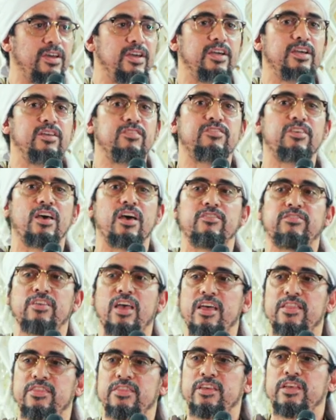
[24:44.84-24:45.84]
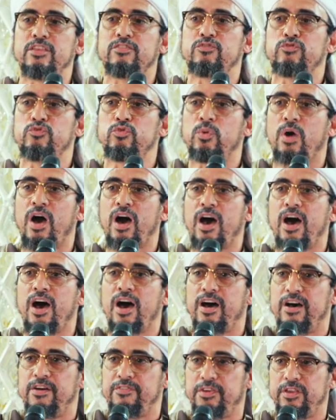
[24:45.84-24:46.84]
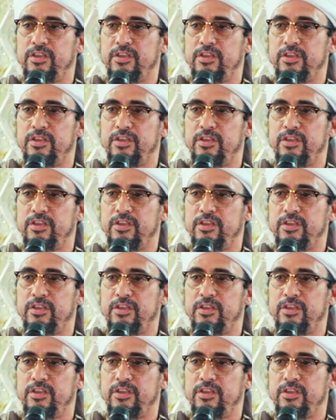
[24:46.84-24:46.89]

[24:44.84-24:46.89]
He says, and this dua of